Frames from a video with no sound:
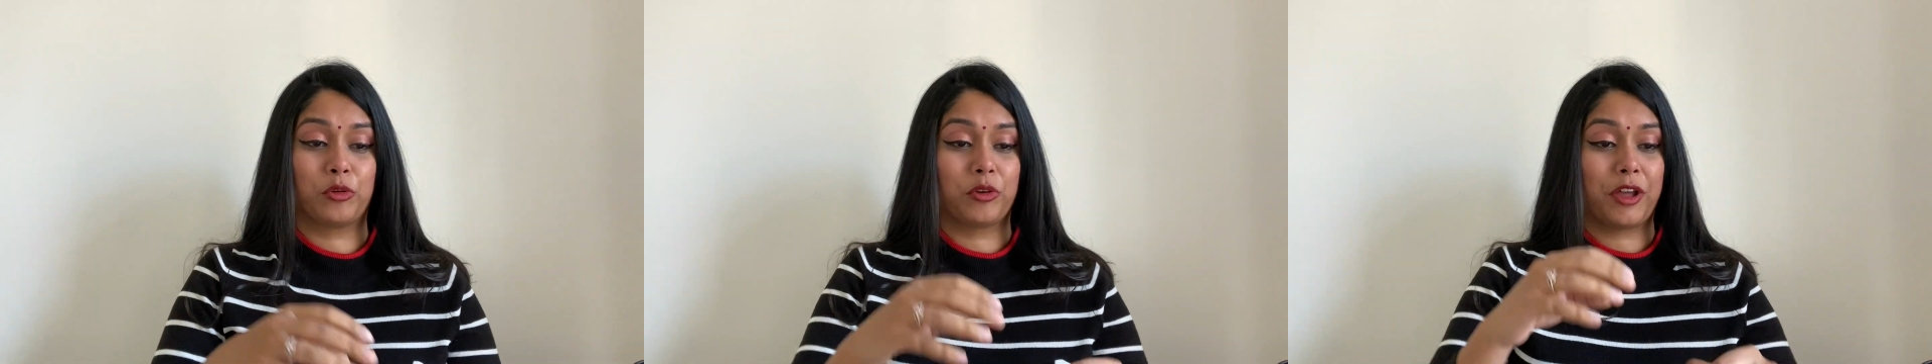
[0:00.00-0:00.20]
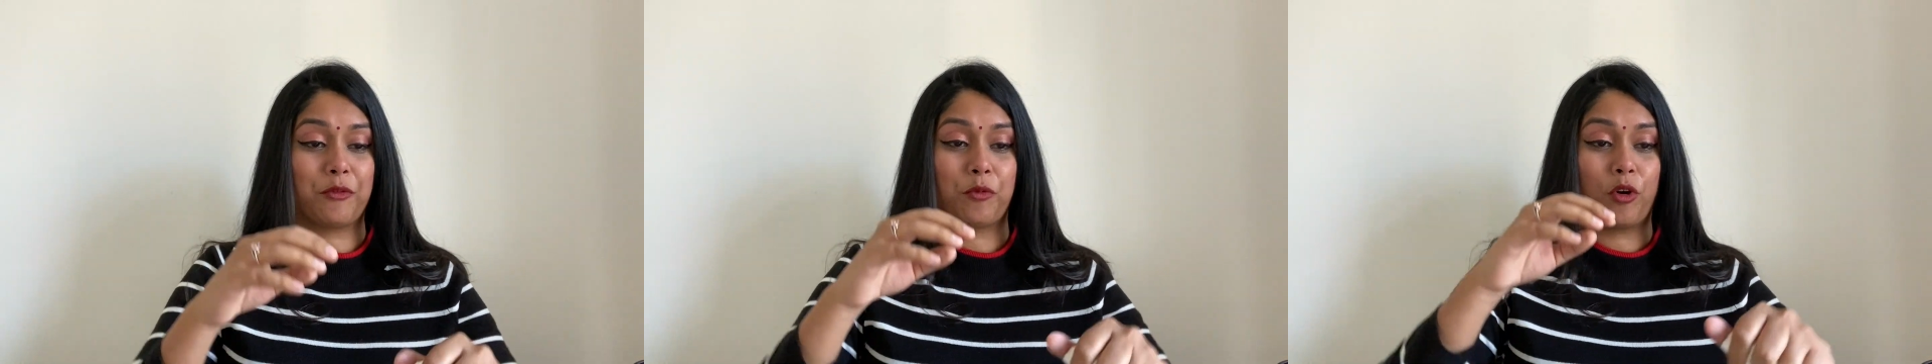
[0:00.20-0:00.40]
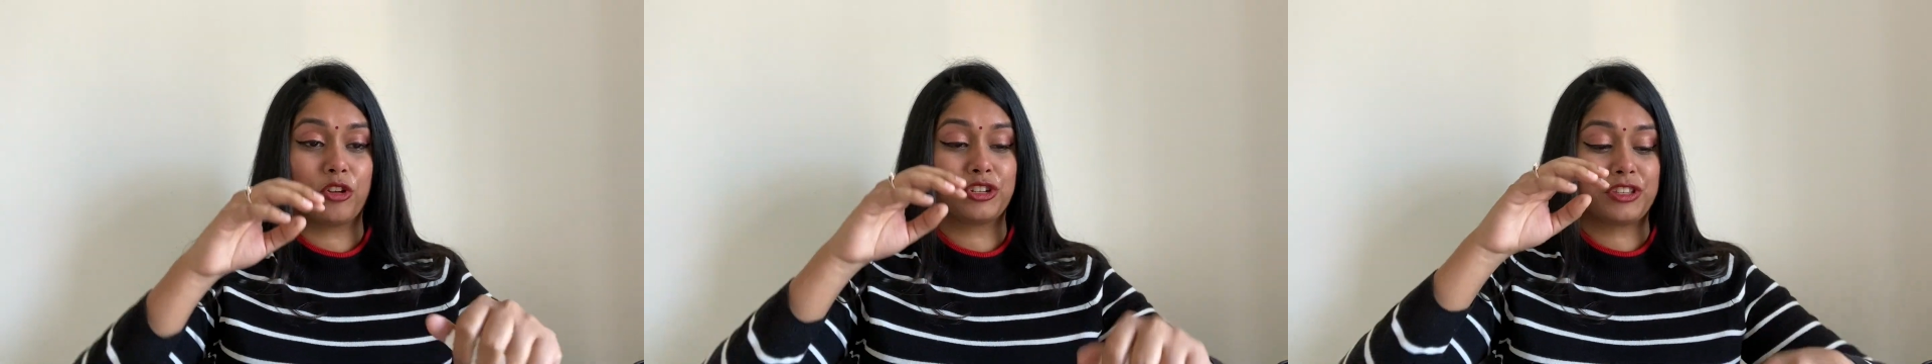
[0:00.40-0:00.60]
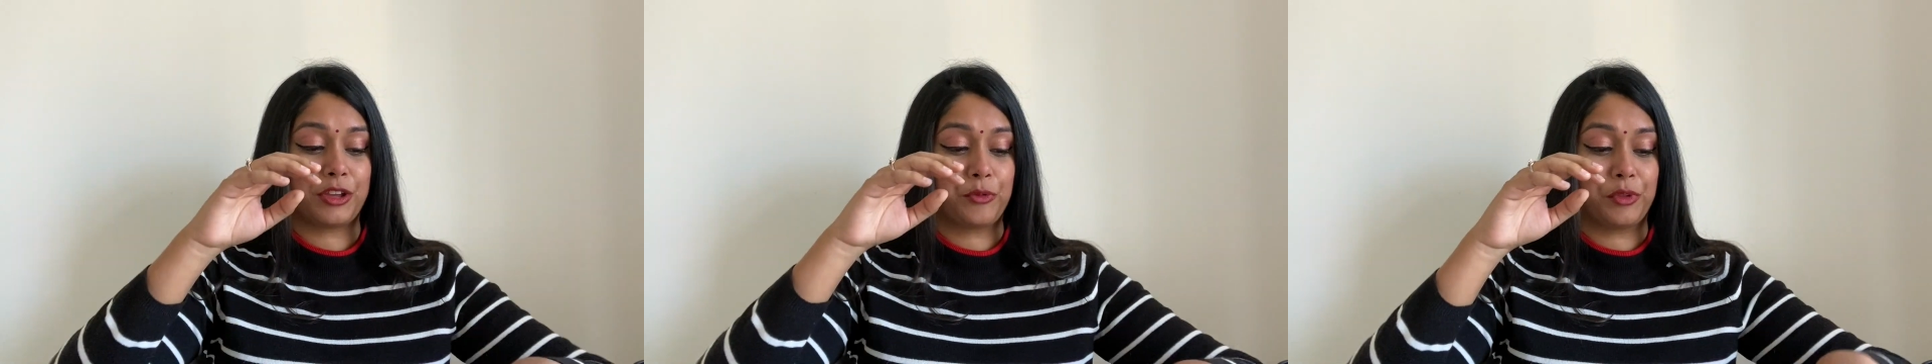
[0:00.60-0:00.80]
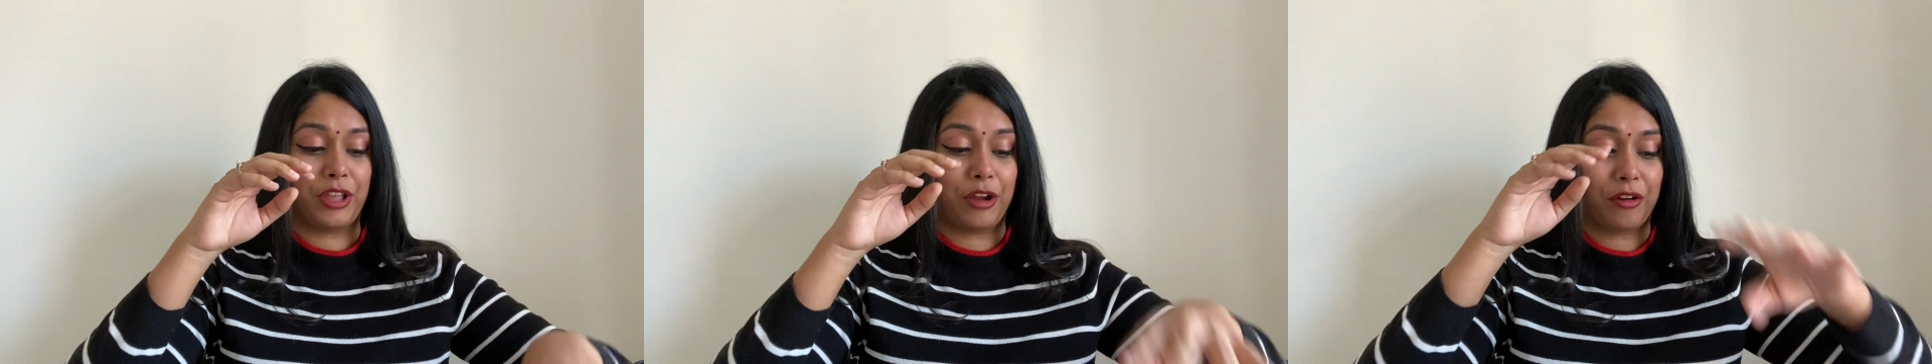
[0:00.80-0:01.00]
could have watched
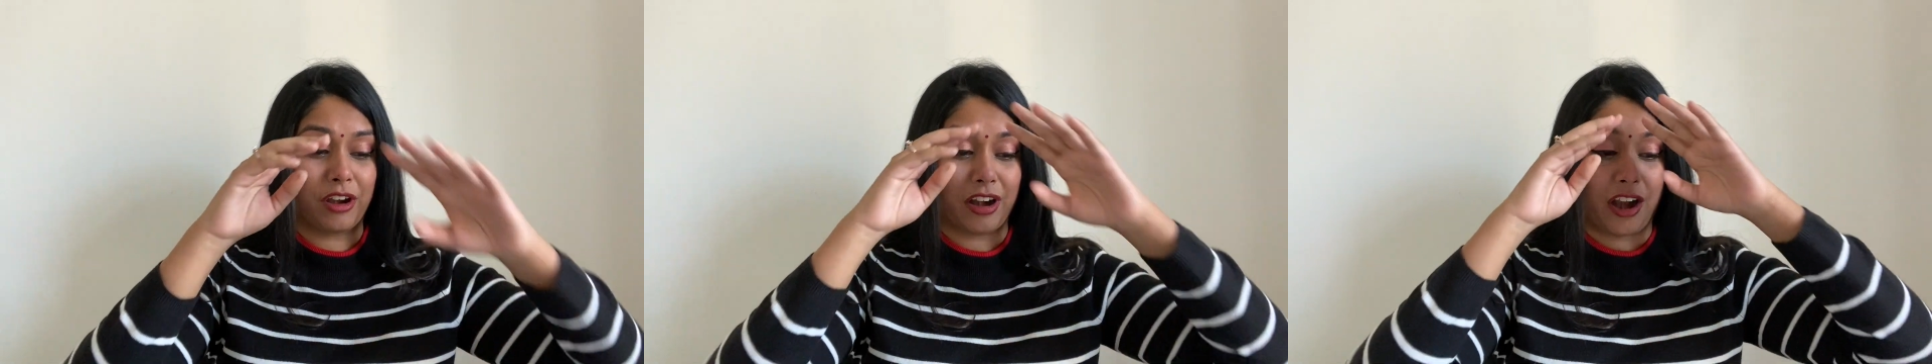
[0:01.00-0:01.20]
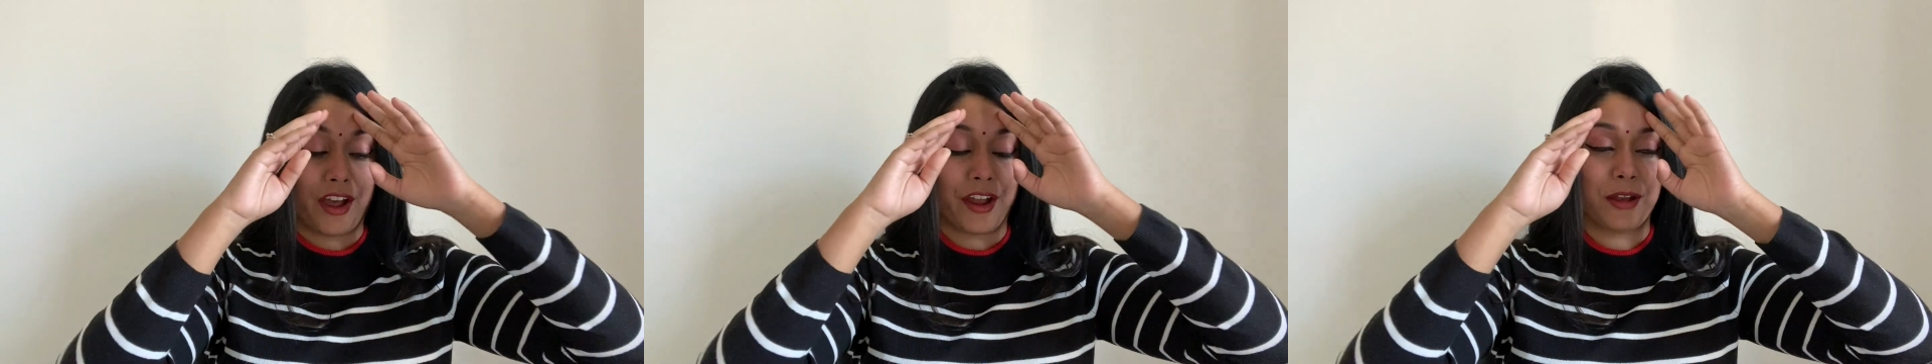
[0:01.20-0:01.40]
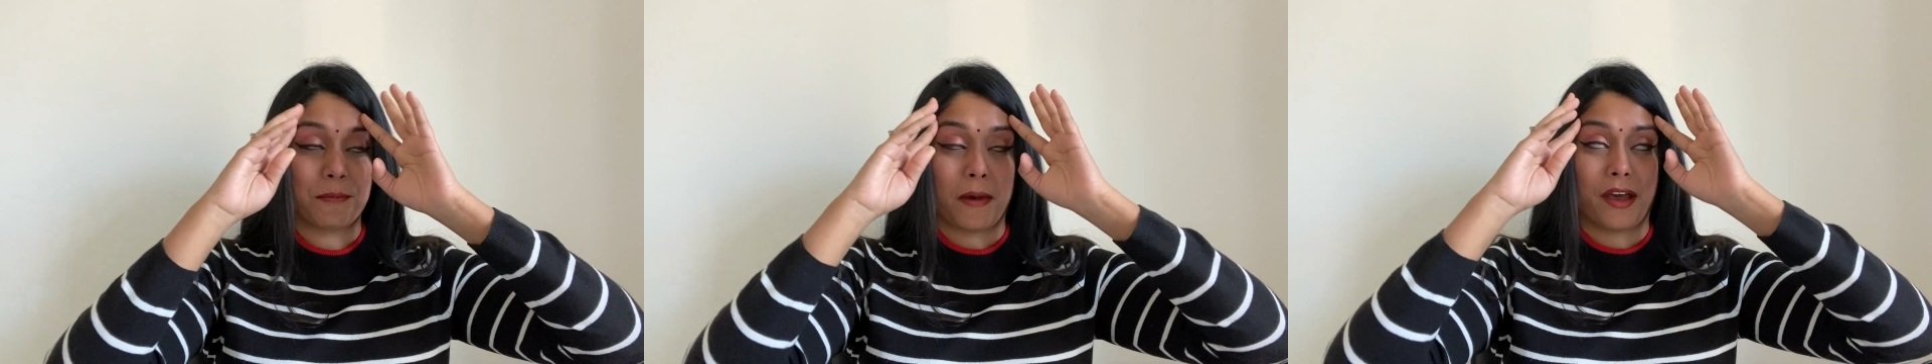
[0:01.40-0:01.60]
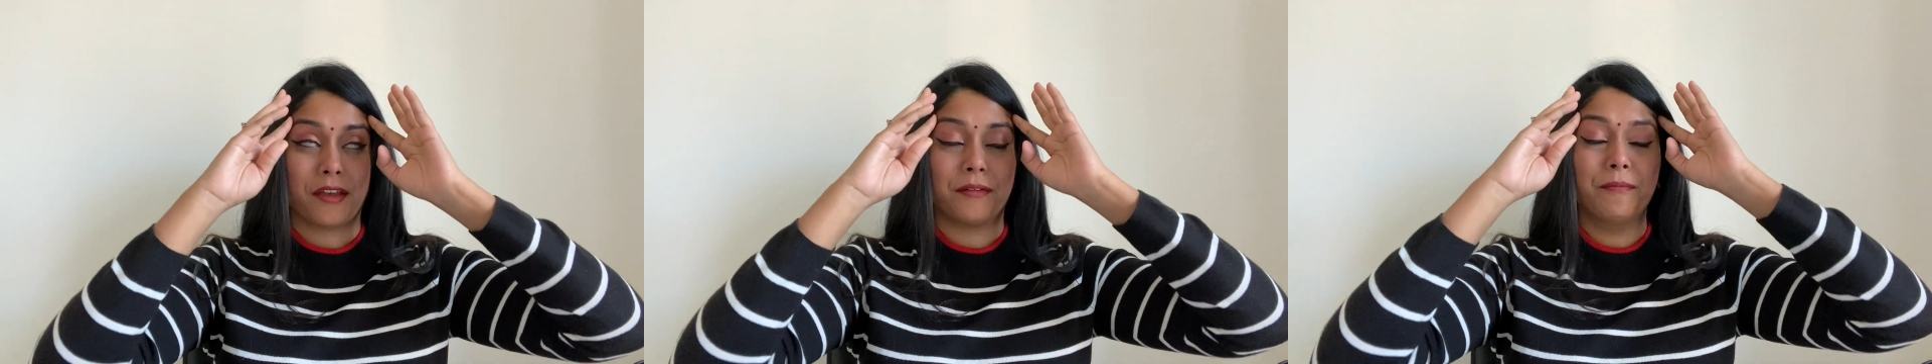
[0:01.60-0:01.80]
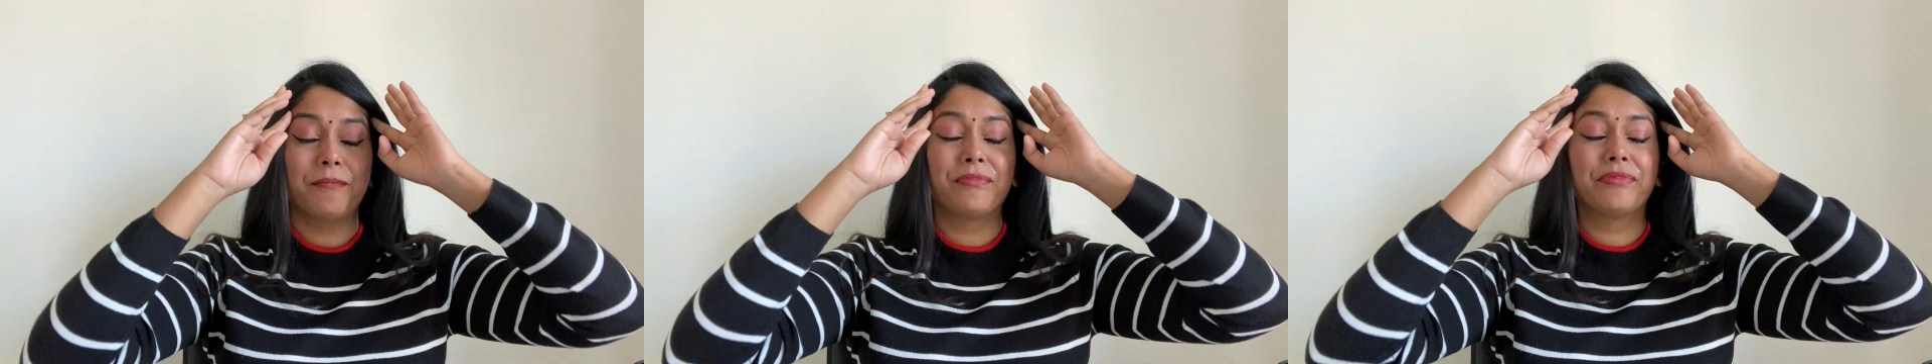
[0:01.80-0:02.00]
that without crying, man.